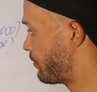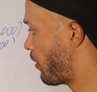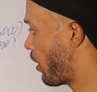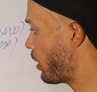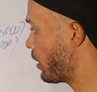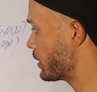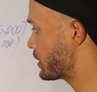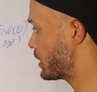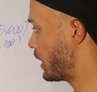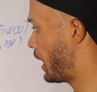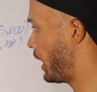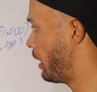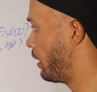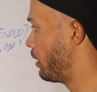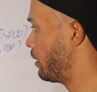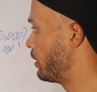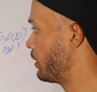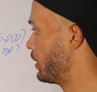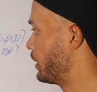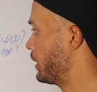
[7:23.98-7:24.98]
as
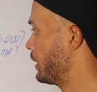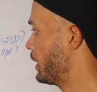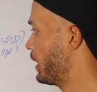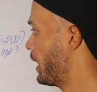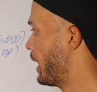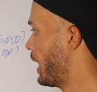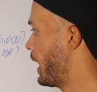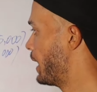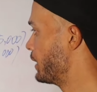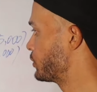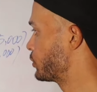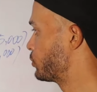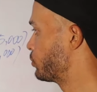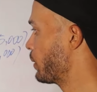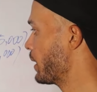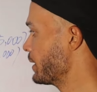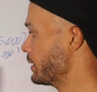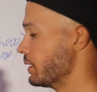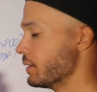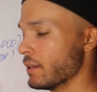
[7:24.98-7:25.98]
volatile as
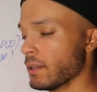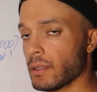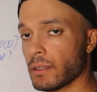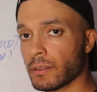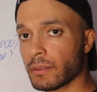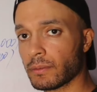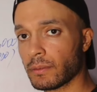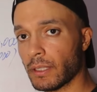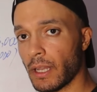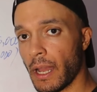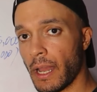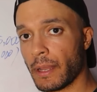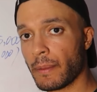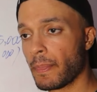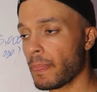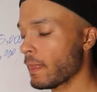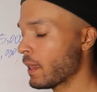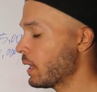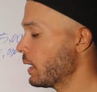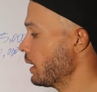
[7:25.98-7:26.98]
graded. Okay,
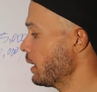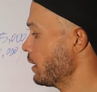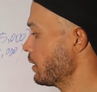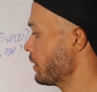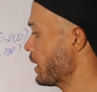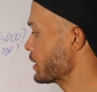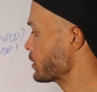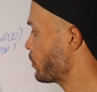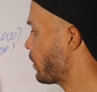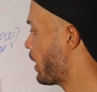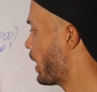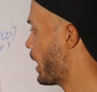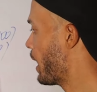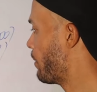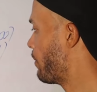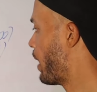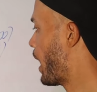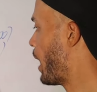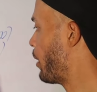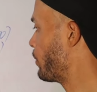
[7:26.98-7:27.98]
that's why
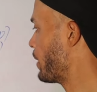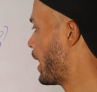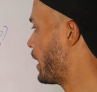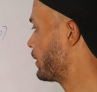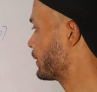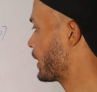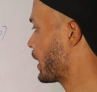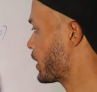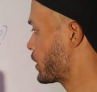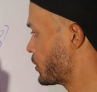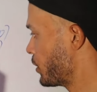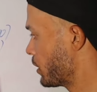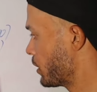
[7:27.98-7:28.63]
I, would allocate